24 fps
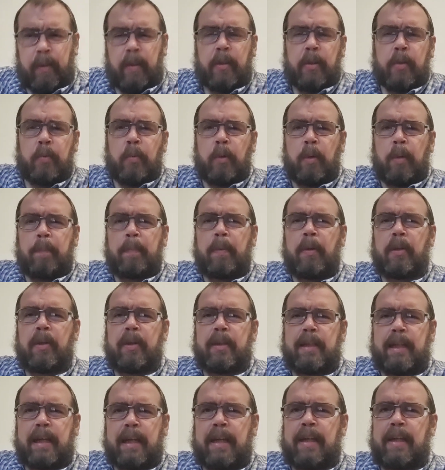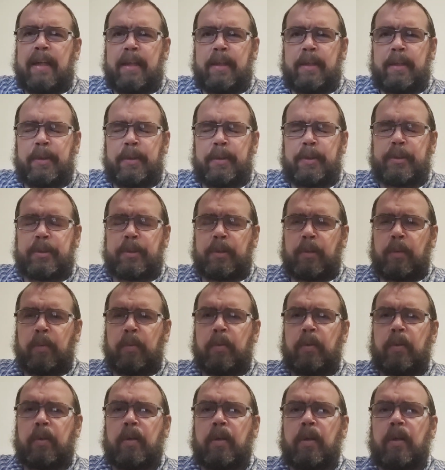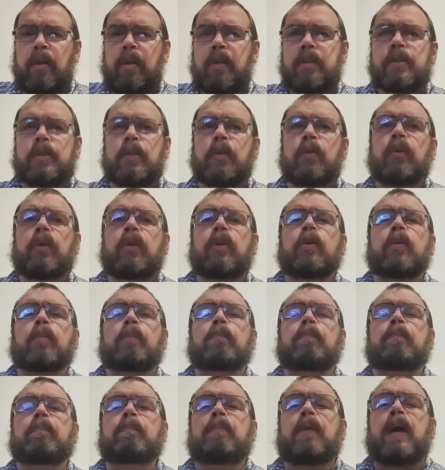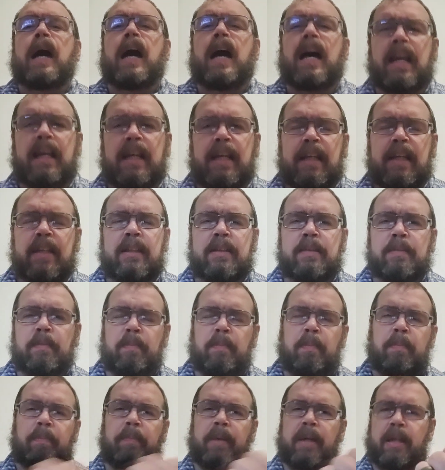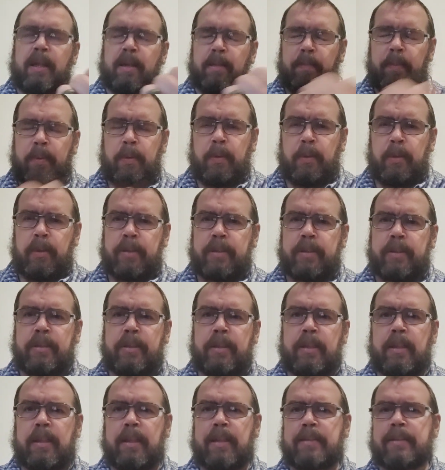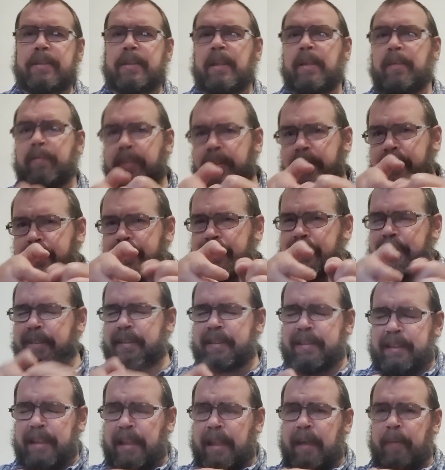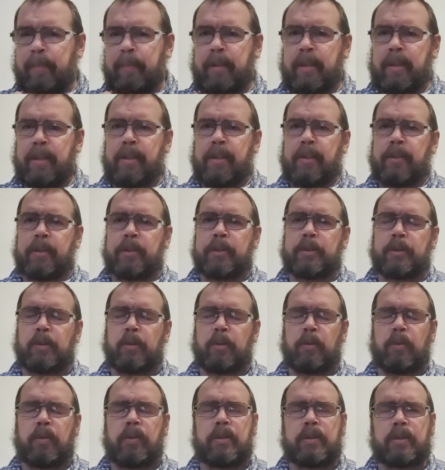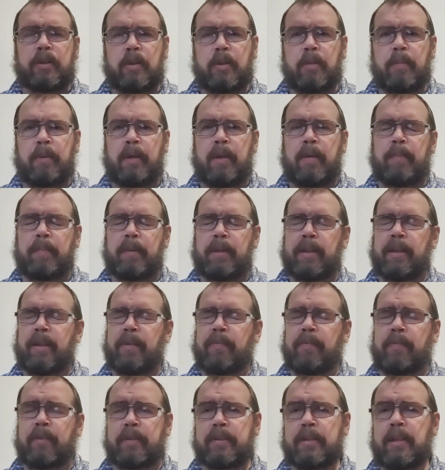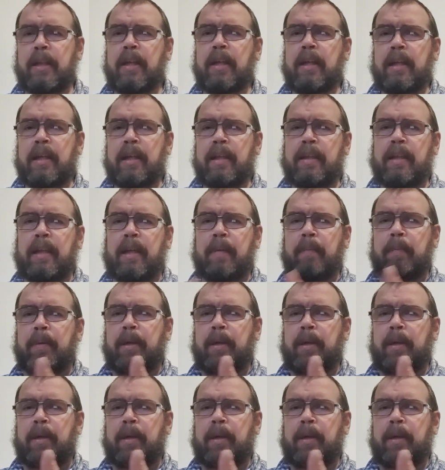You want to pull it tight into your shoulder so that your body is being pushed instead of it just jamming into your shoulder. It's going to make a big difference. Think